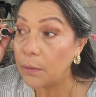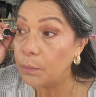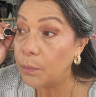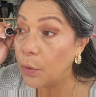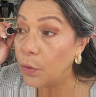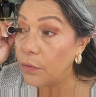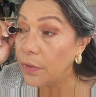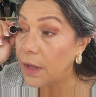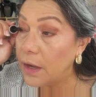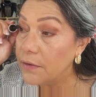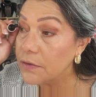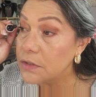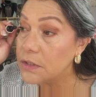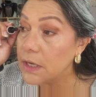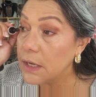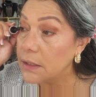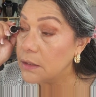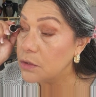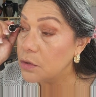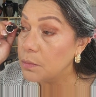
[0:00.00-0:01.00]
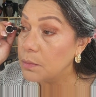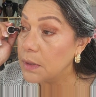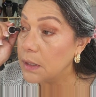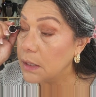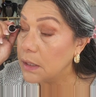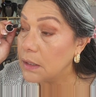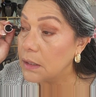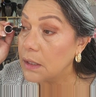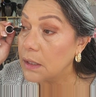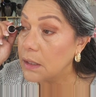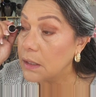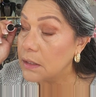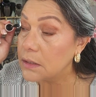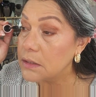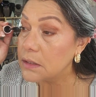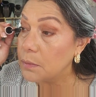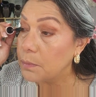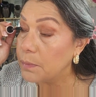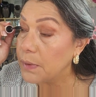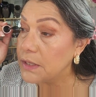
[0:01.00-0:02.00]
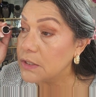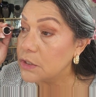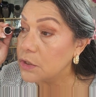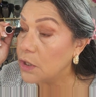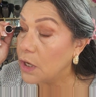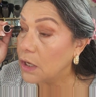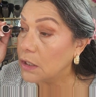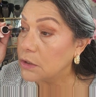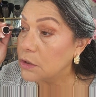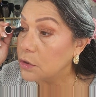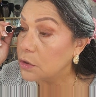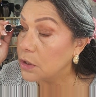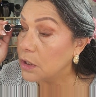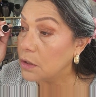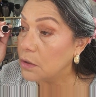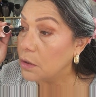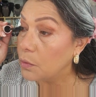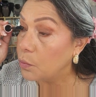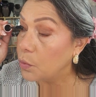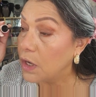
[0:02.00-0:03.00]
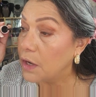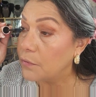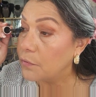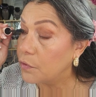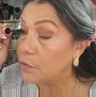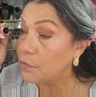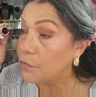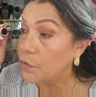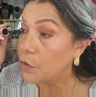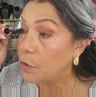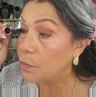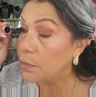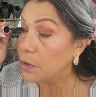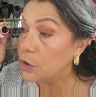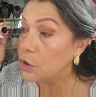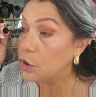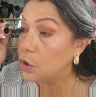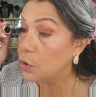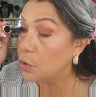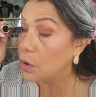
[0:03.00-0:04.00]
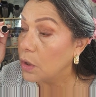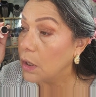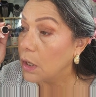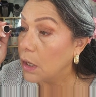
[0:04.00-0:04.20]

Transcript: both have said to me that it's the best doctor that they would referred me to.